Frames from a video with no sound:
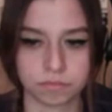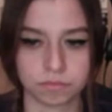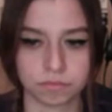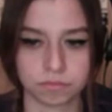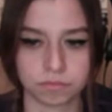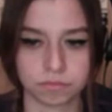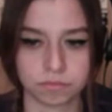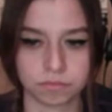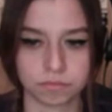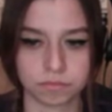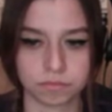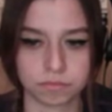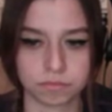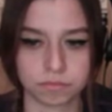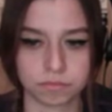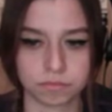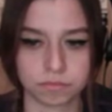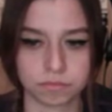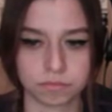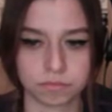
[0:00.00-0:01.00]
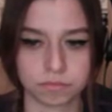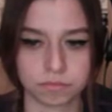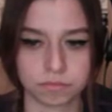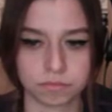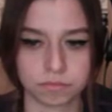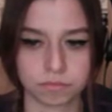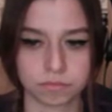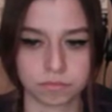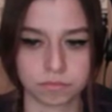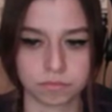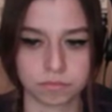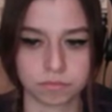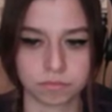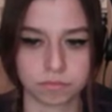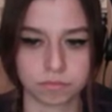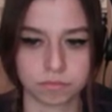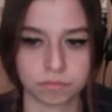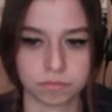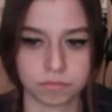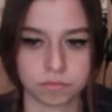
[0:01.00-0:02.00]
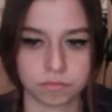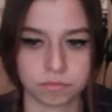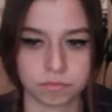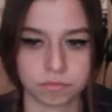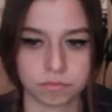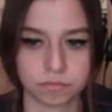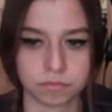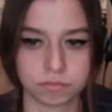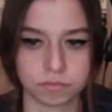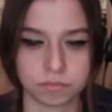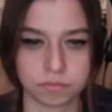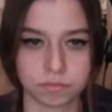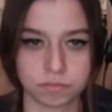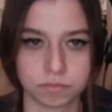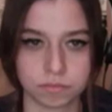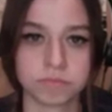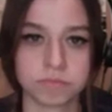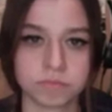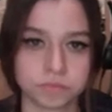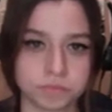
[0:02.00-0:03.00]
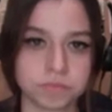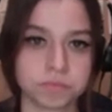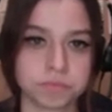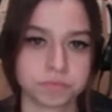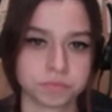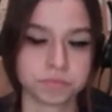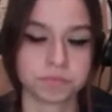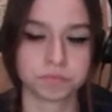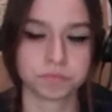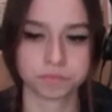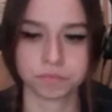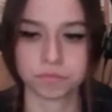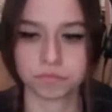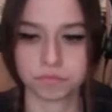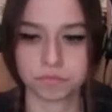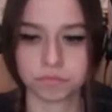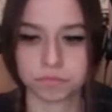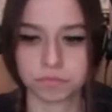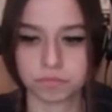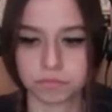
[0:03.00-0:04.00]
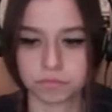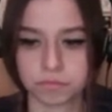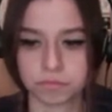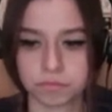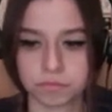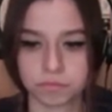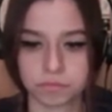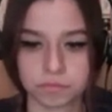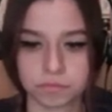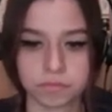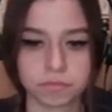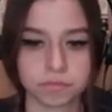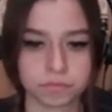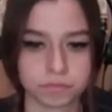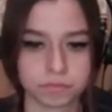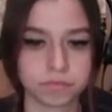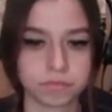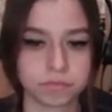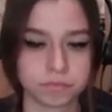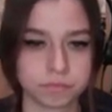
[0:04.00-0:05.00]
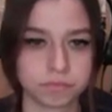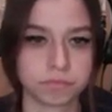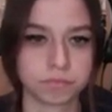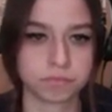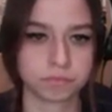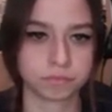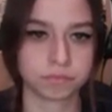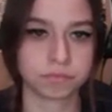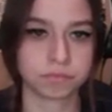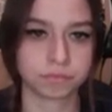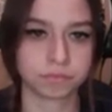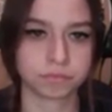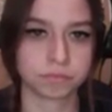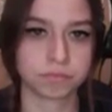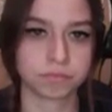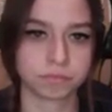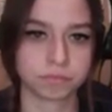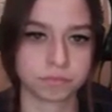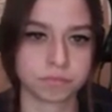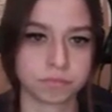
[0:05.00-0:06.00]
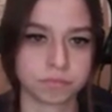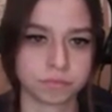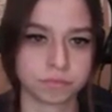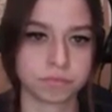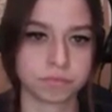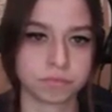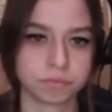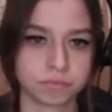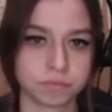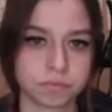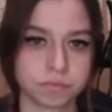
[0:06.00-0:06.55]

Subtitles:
This person isn't speaking.